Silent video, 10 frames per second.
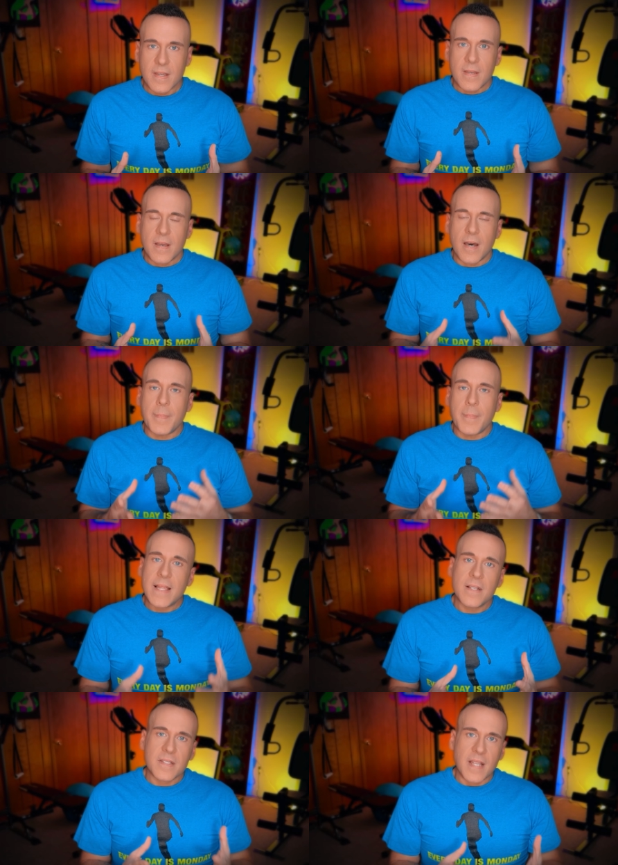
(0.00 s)
A
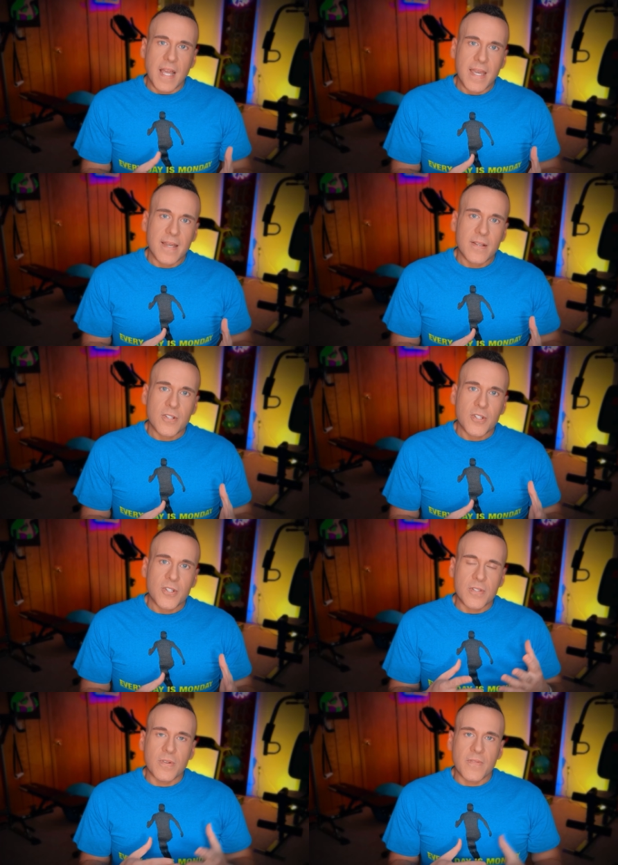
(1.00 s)
balanced diet should
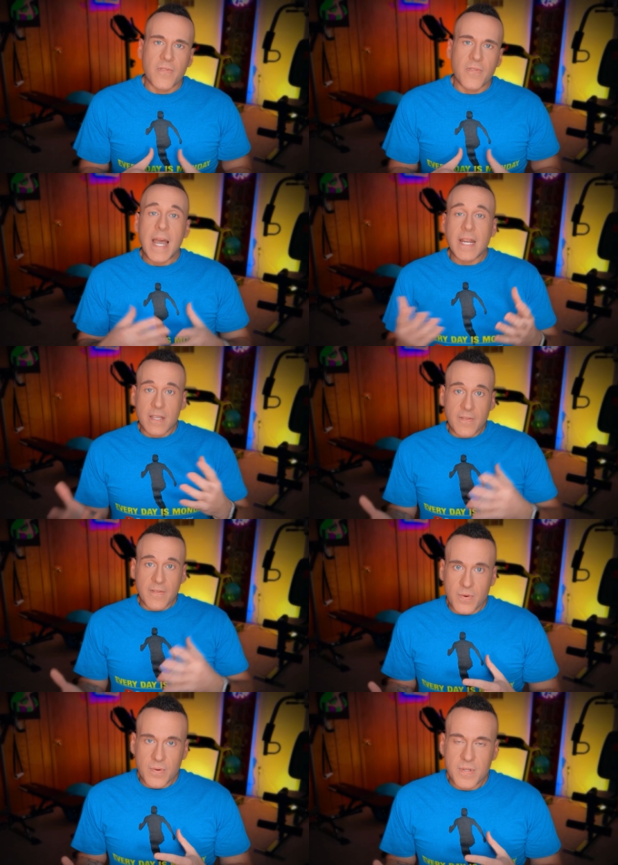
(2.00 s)
include a variety of
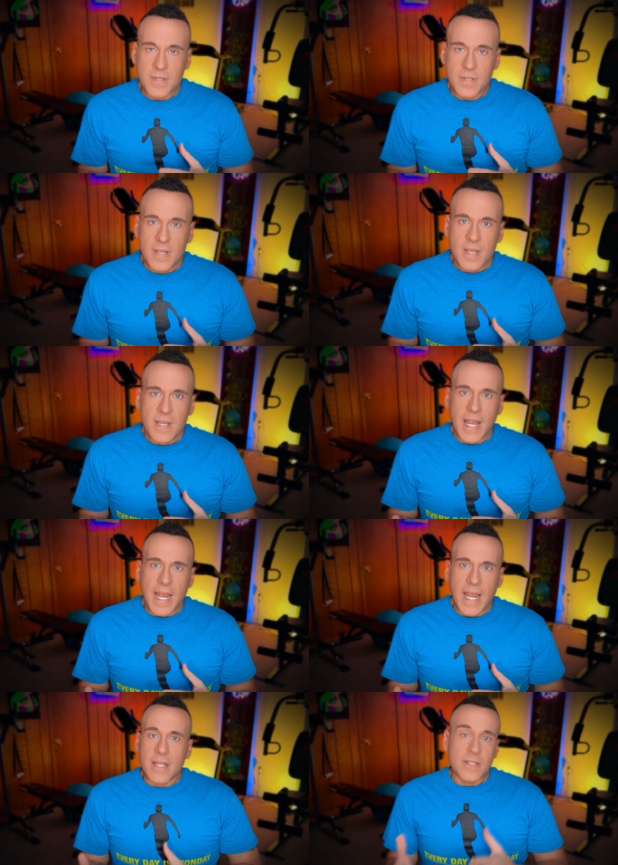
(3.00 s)
foods,
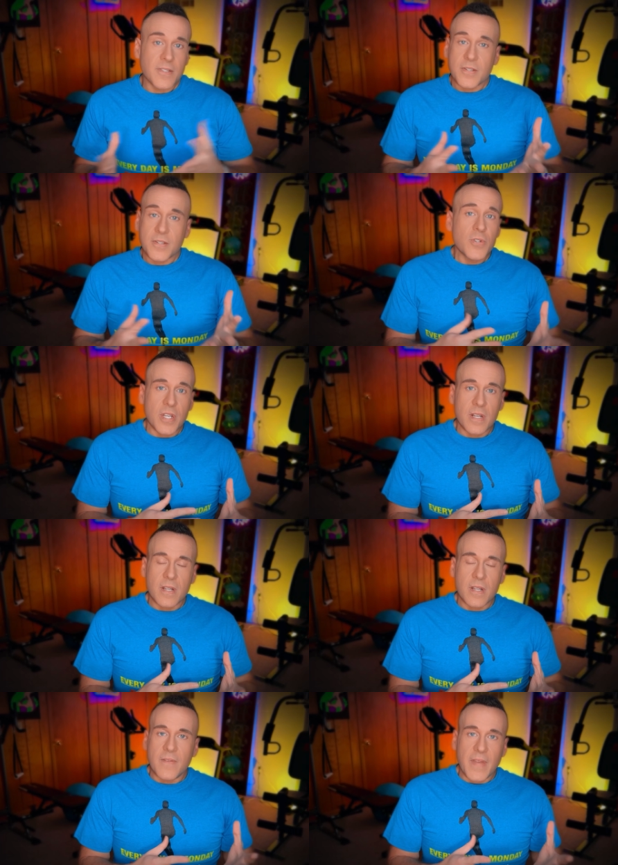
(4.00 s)
and exclusion
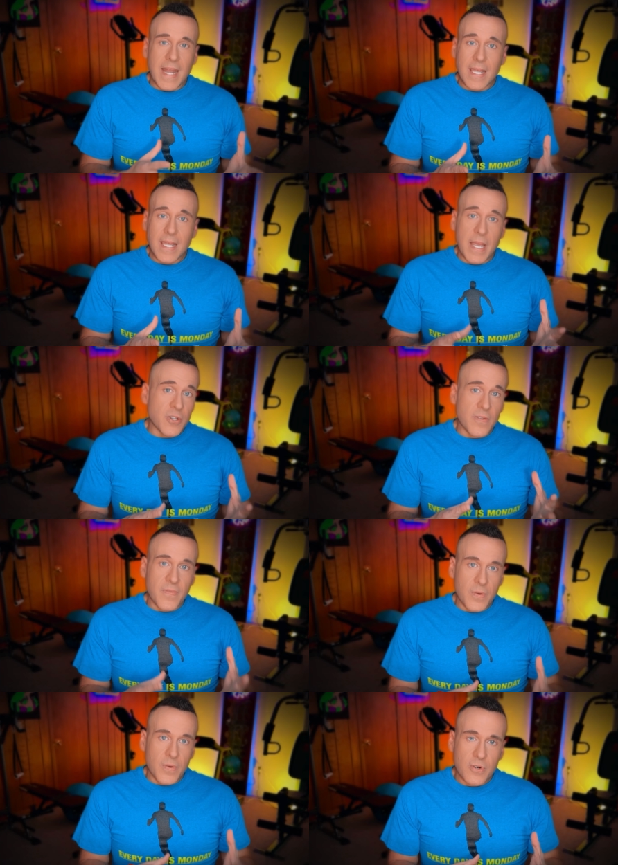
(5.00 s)
of any major
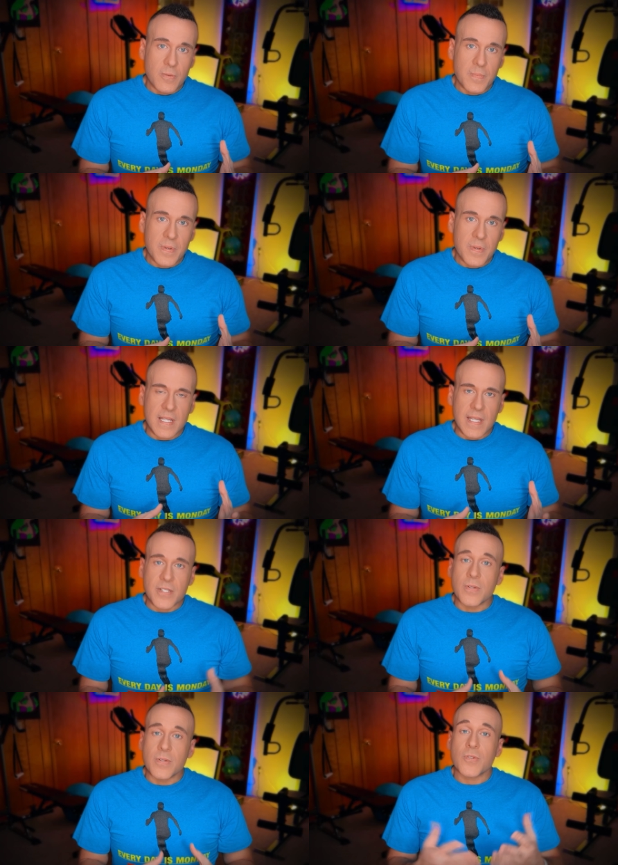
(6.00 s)
food group can lead
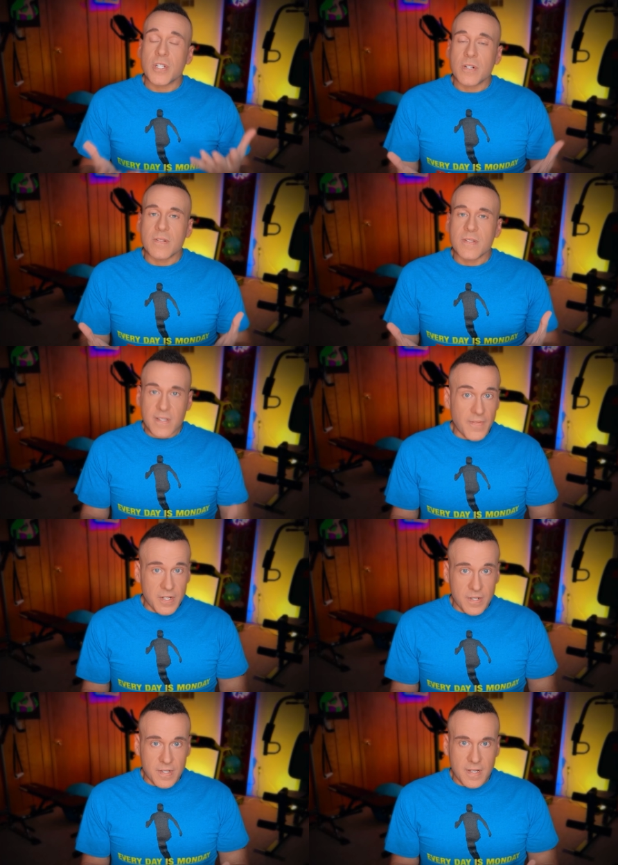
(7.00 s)
to nutritional
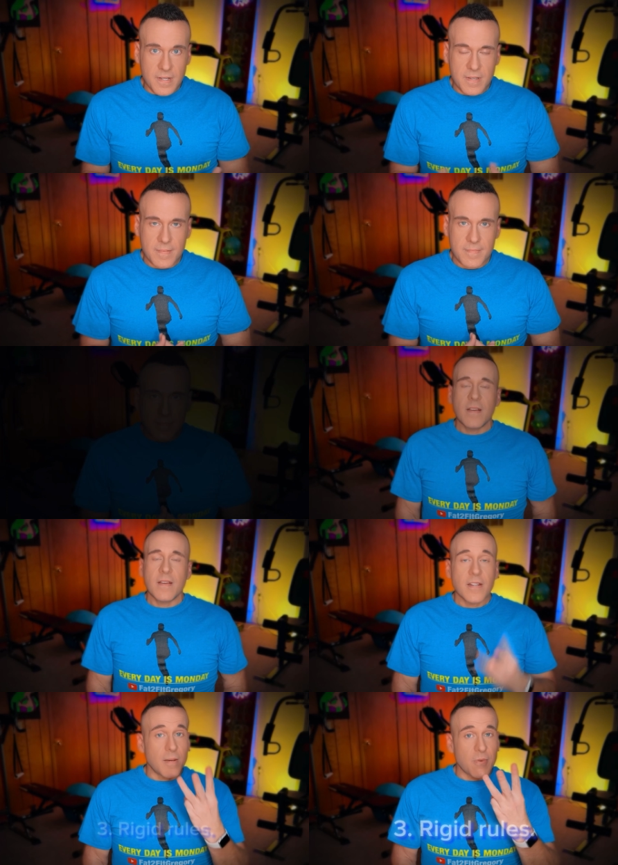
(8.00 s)
deficiencies.
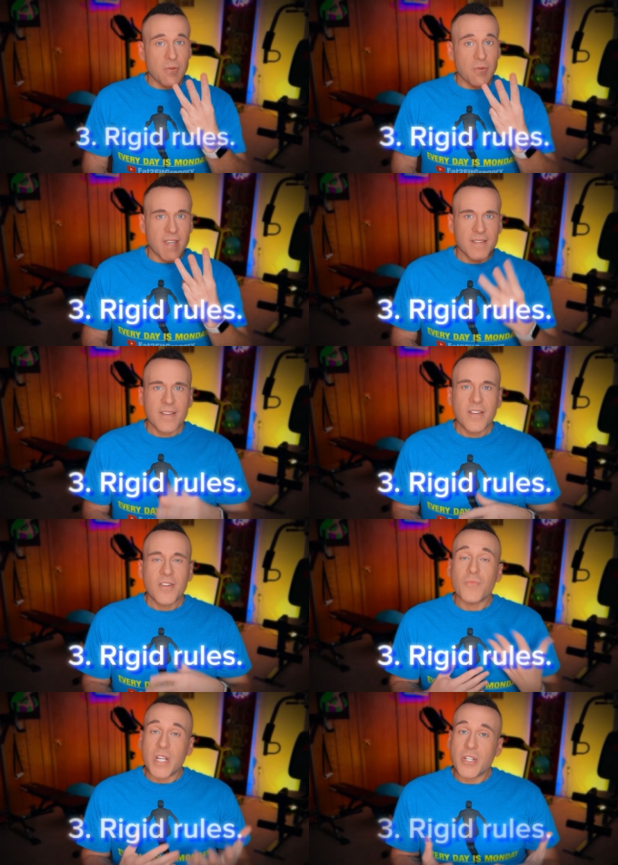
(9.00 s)
Number three,
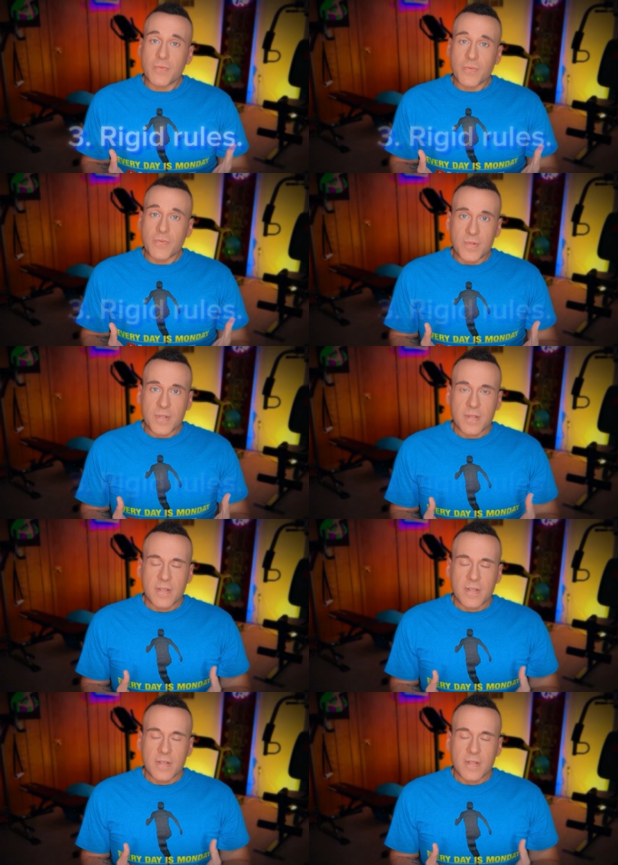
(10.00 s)
rigid rules.